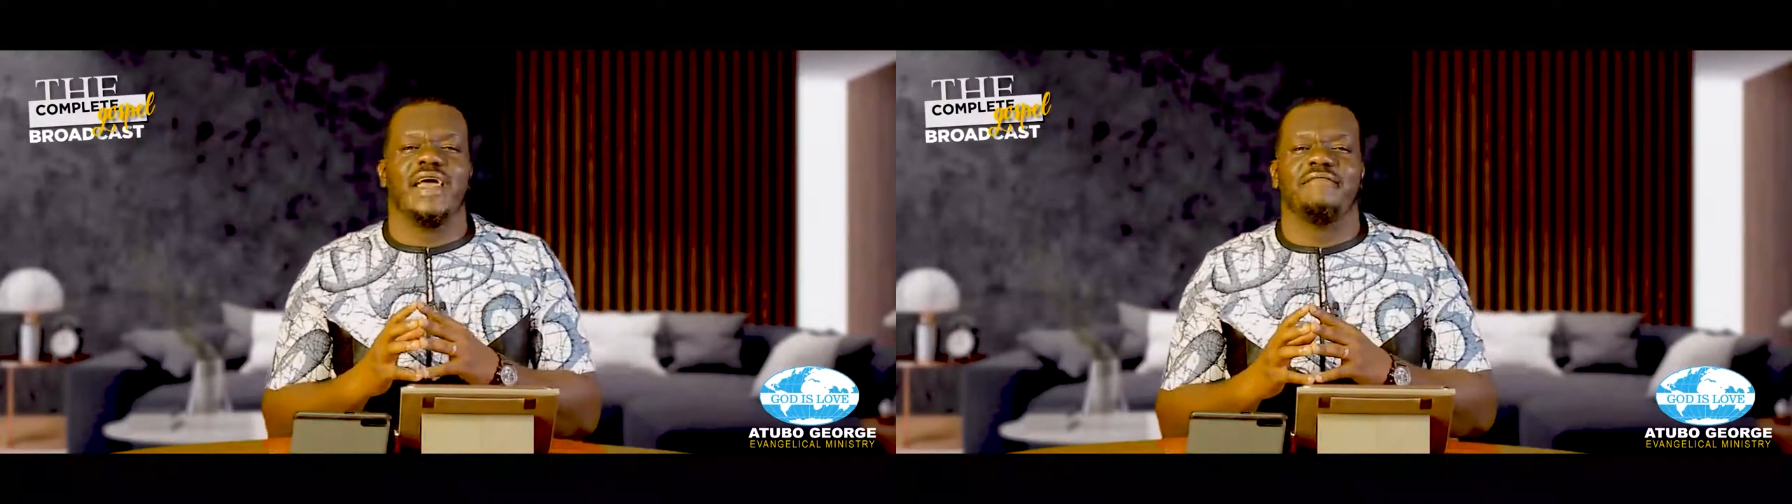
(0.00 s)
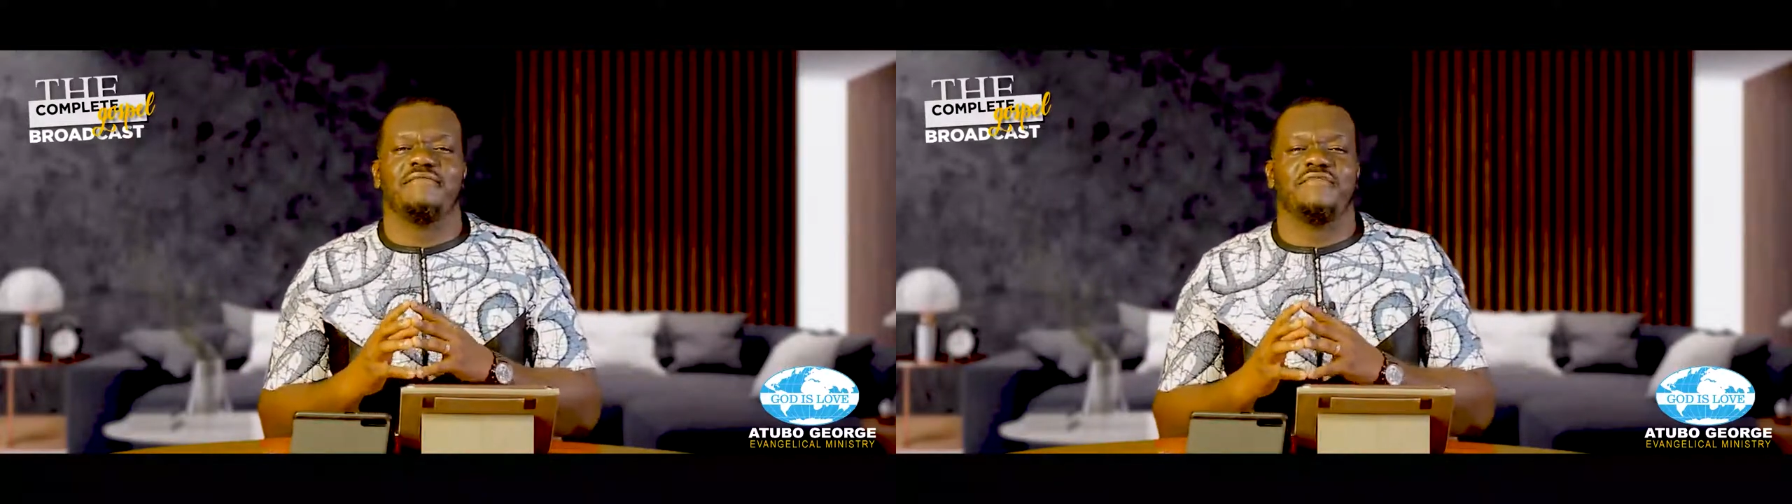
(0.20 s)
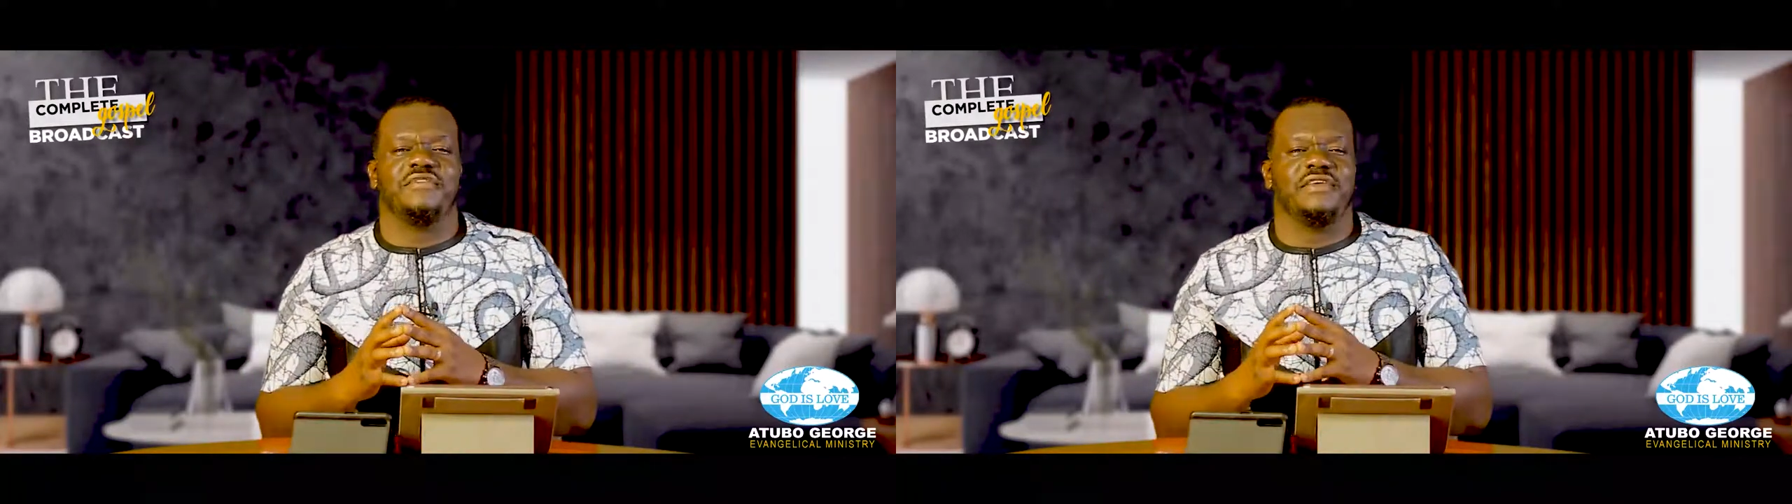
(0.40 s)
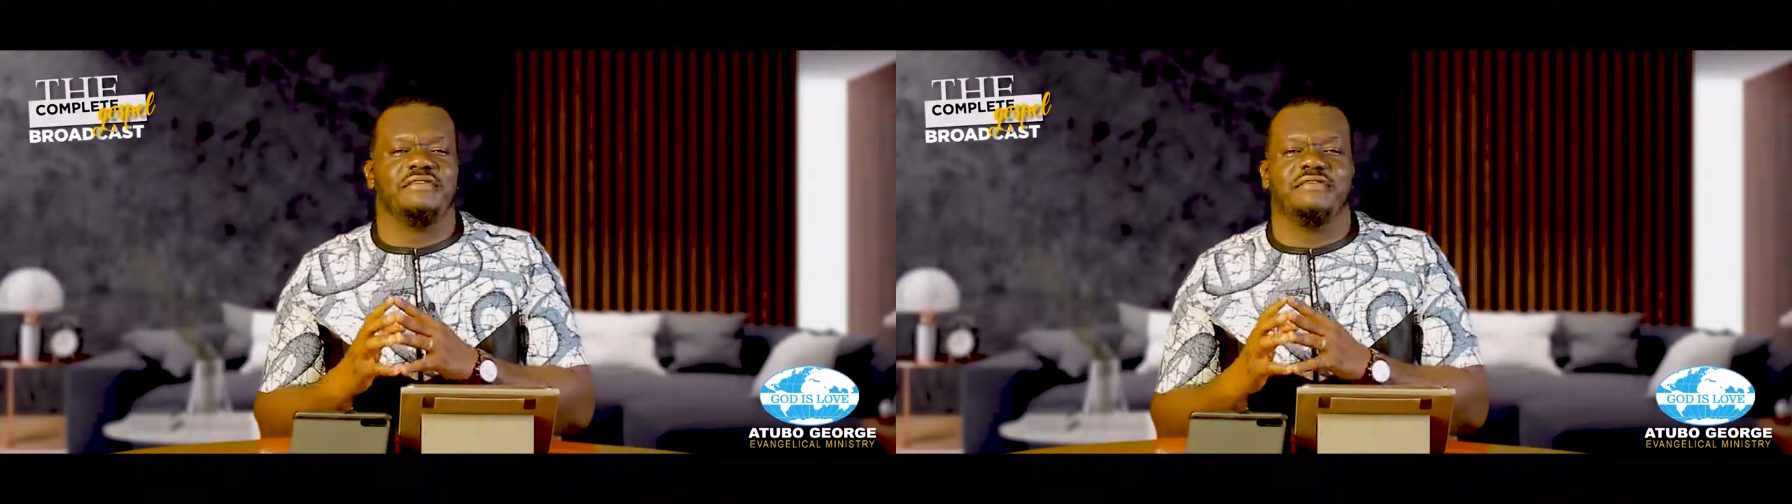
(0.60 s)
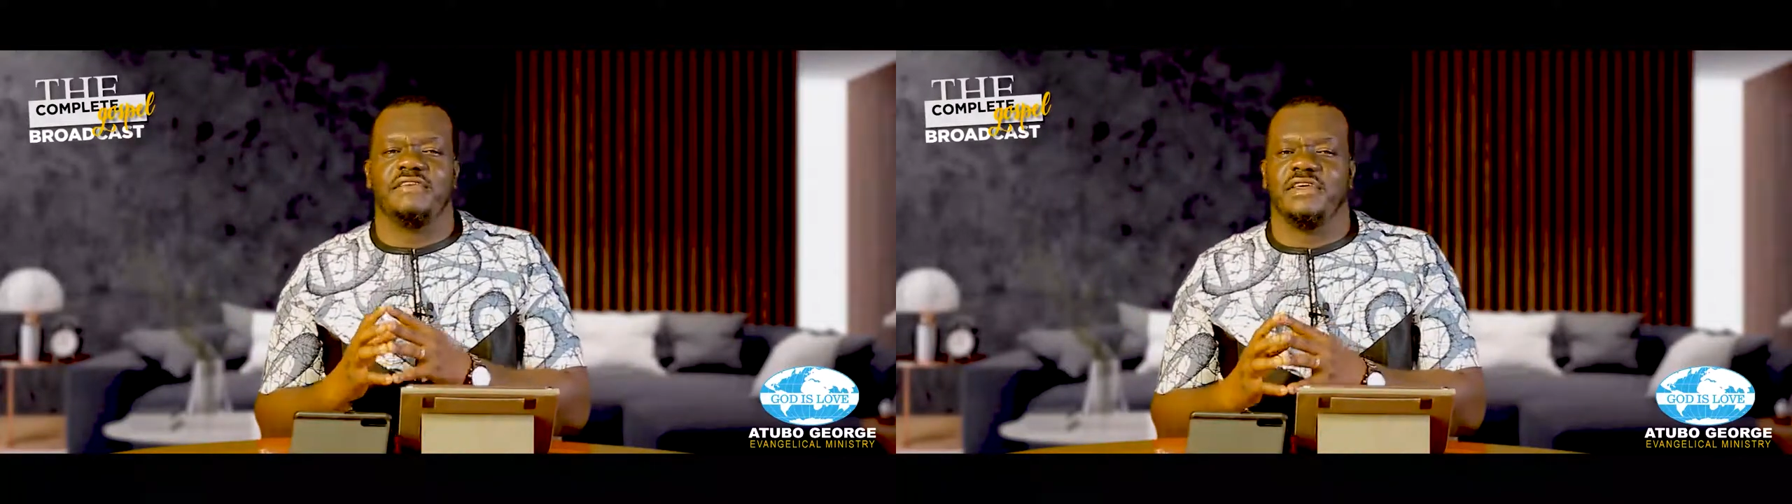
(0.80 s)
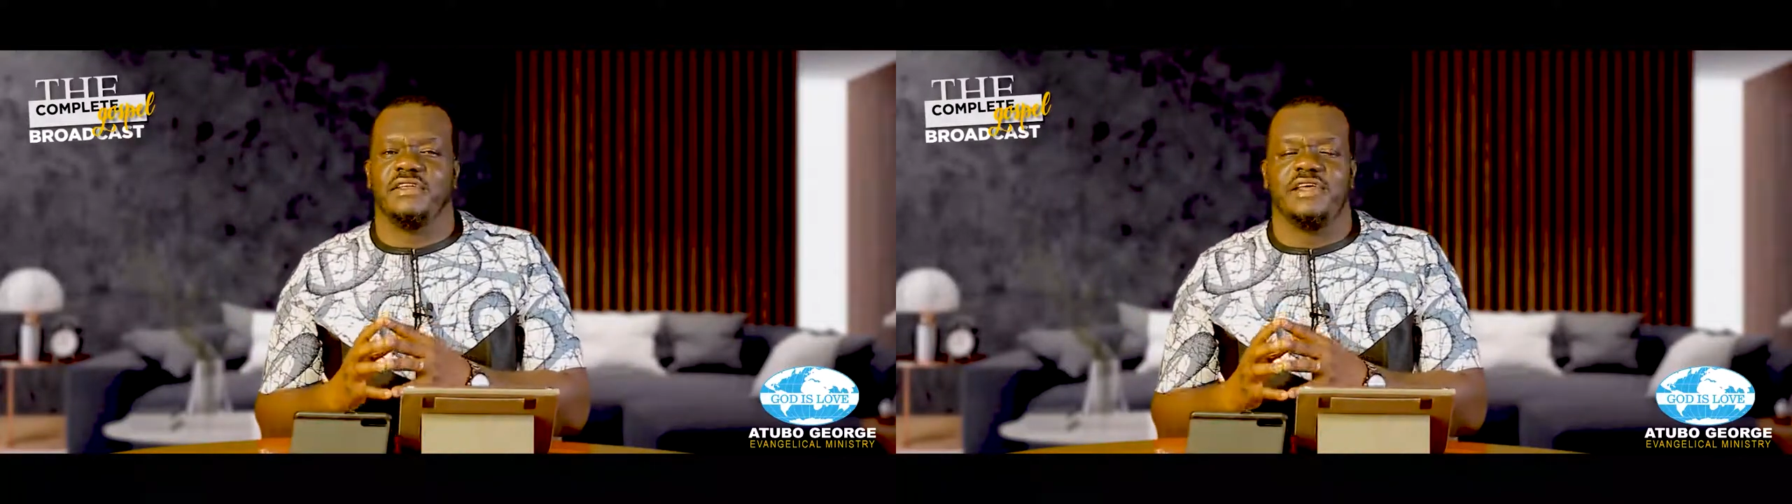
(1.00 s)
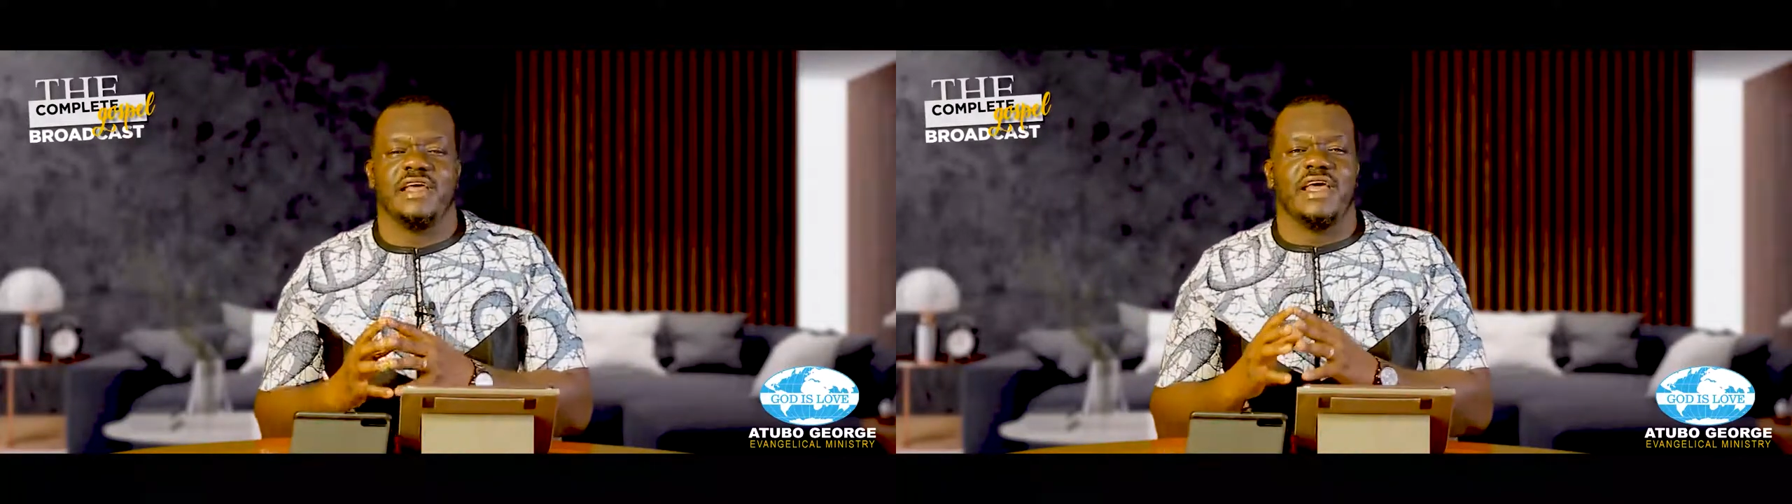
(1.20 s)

everything.